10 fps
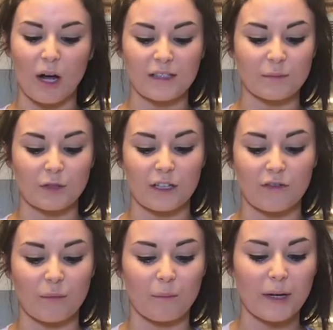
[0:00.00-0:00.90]
possibly
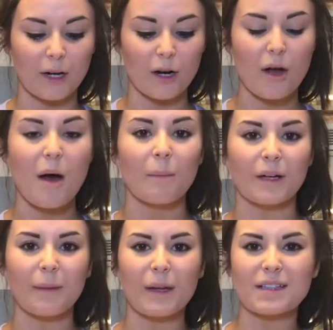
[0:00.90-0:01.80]
even bigger, but
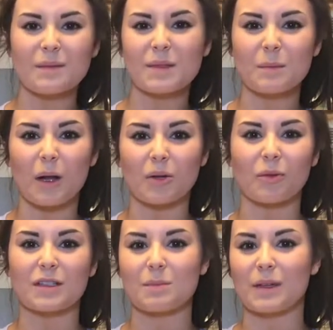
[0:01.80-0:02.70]
I made some smaller
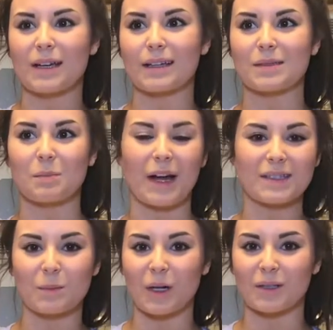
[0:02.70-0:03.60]
ones because my
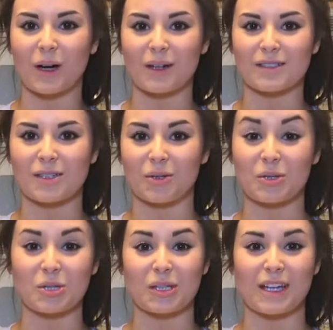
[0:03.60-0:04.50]
small dogs don't
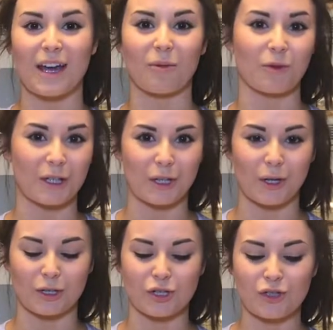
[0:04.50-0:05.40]
usually get really
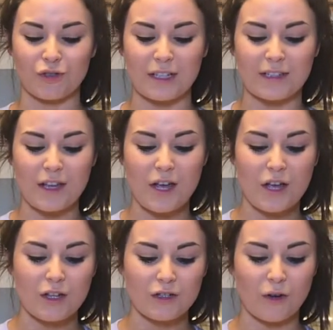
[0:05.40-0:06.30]
large treats,
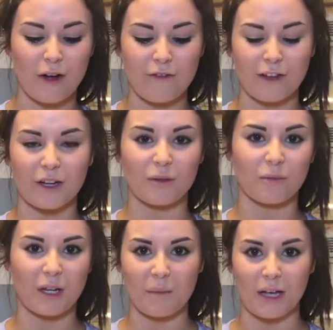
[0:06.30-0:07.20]
so I figured
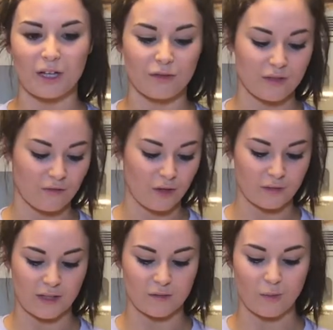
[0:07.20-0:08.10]
we can make use of those
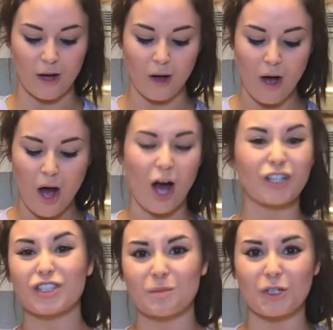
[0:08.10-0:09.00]
as well. I'll
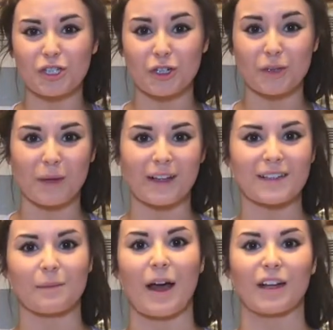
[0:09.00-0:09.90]
just be sure to make
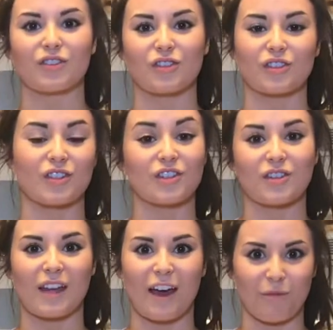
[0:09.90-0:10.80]
some extras just so
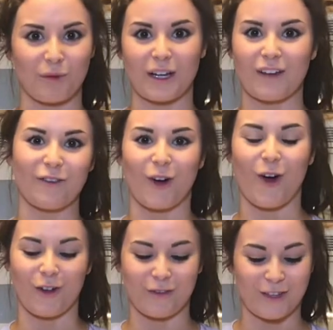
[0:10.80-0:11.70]
they have plenty for
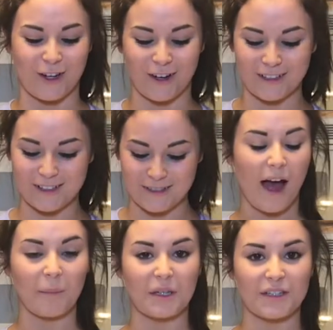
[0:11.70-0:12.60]
all of the dogs.
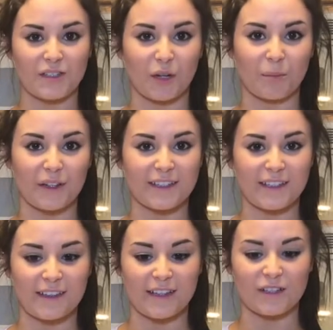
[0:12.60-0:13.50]
I'm going to start
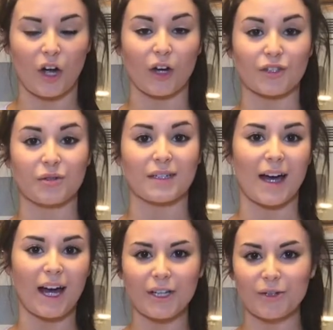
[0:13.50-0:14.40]
placing these onto an
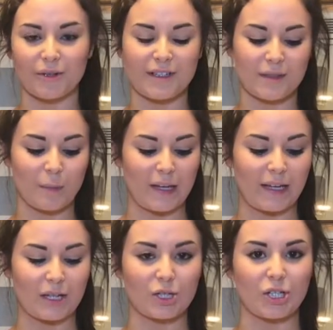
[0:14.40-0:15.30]
ungreased
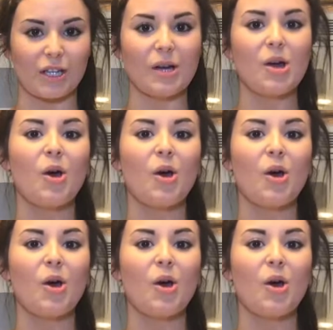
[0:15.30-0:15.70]
baking sheet,